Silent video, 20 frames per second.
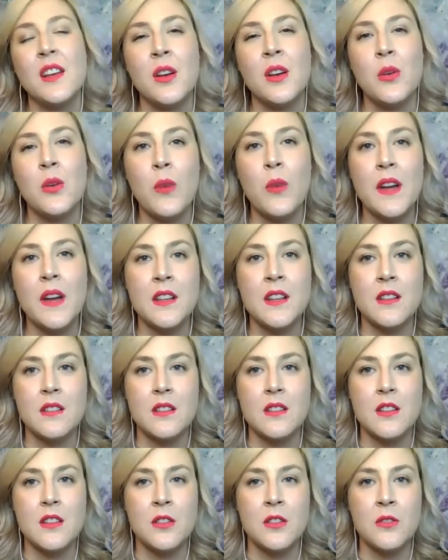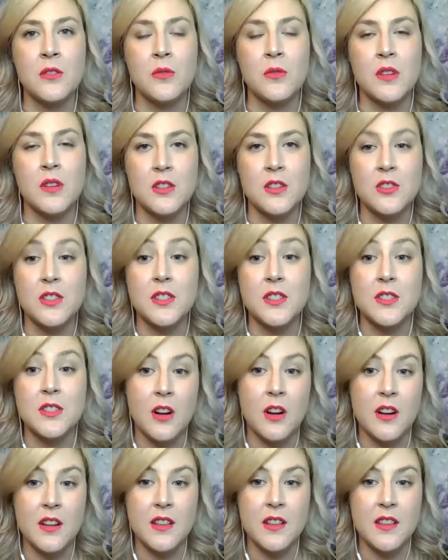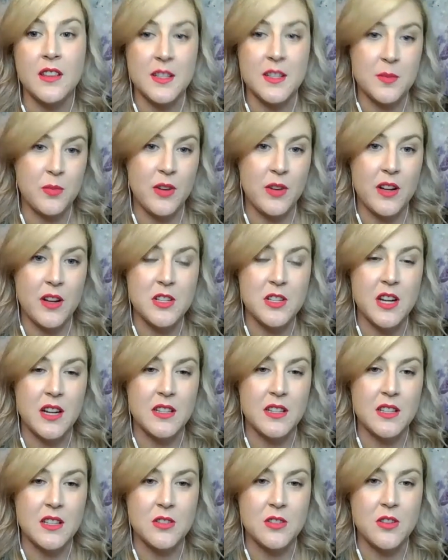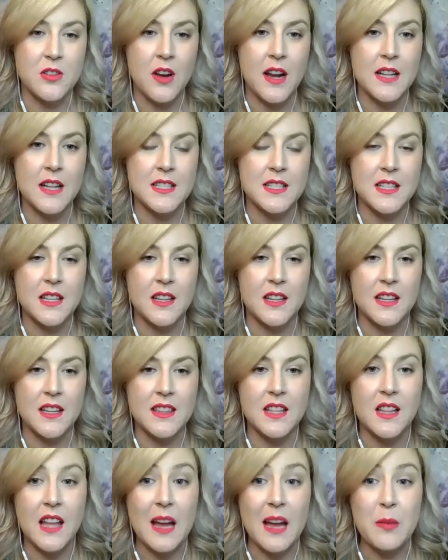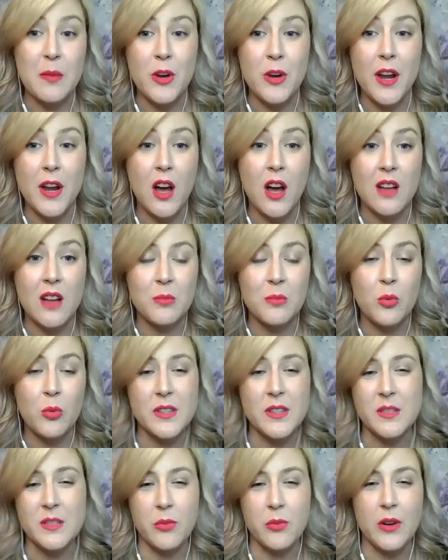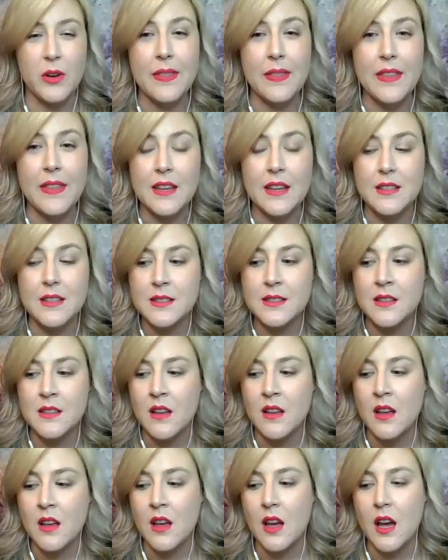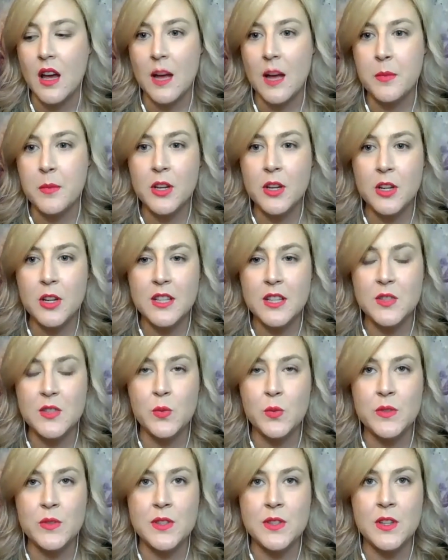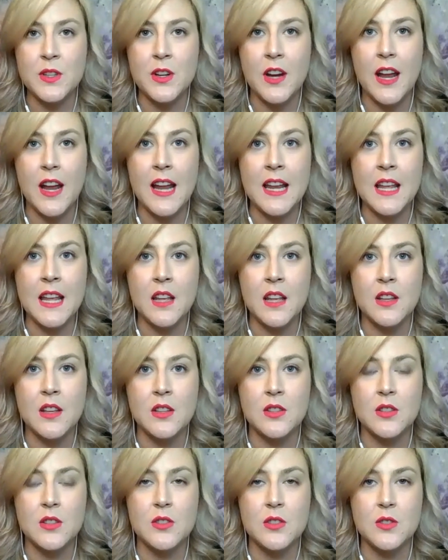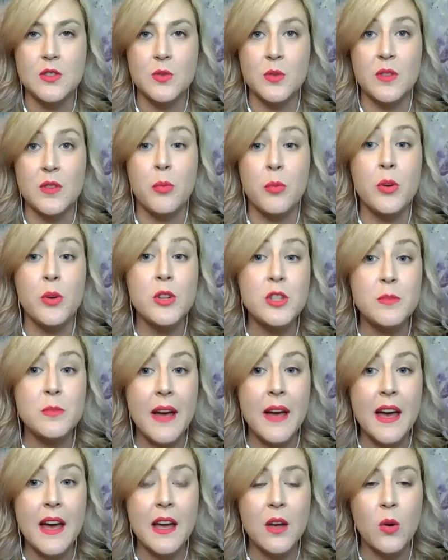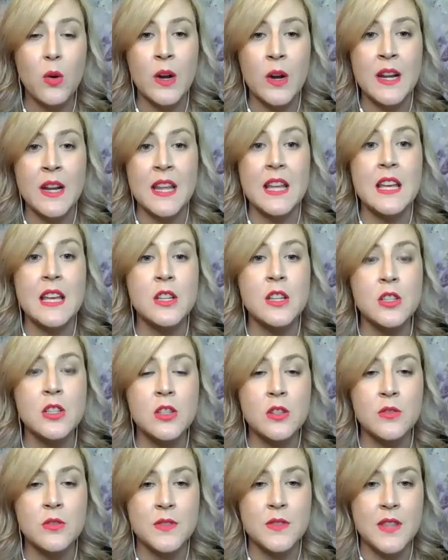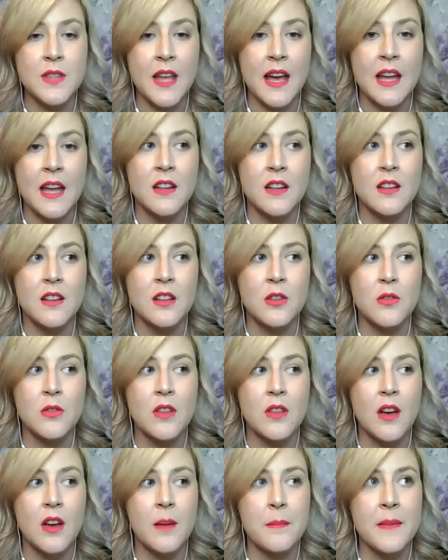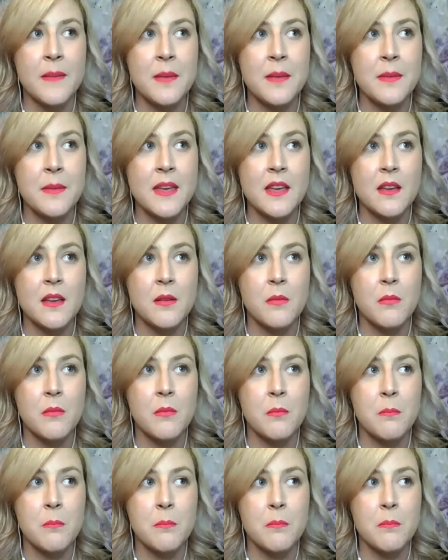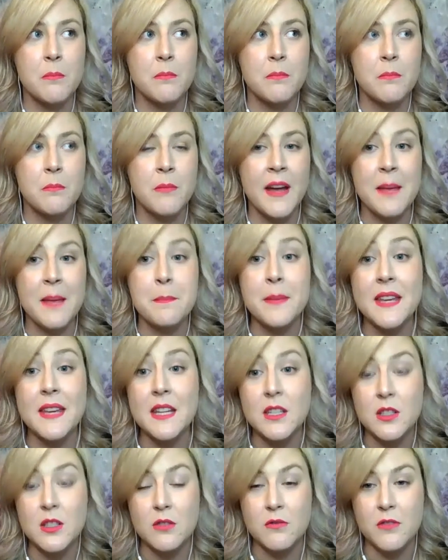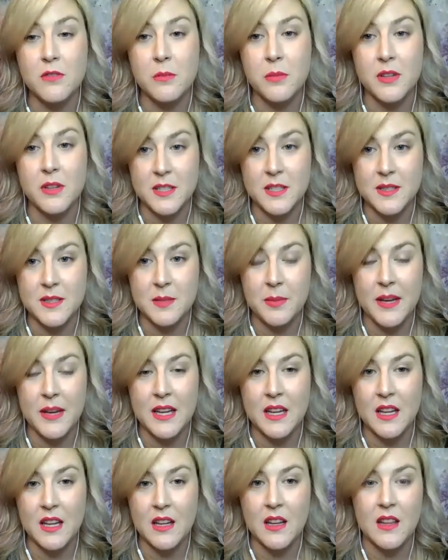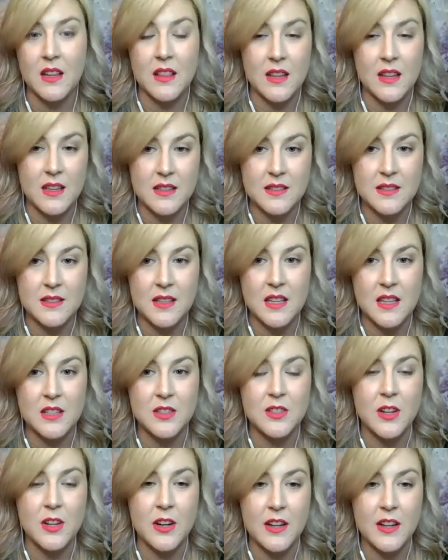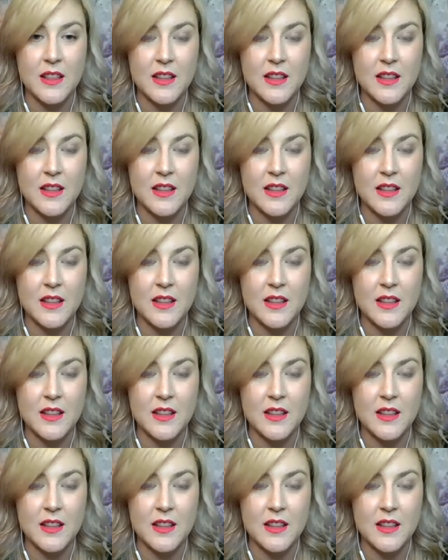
When you initially started this project and trying to get the library on board to print things, I'm curious, was there any sort of pushback or any issues that you thought maybe might impede you from participating in this and starting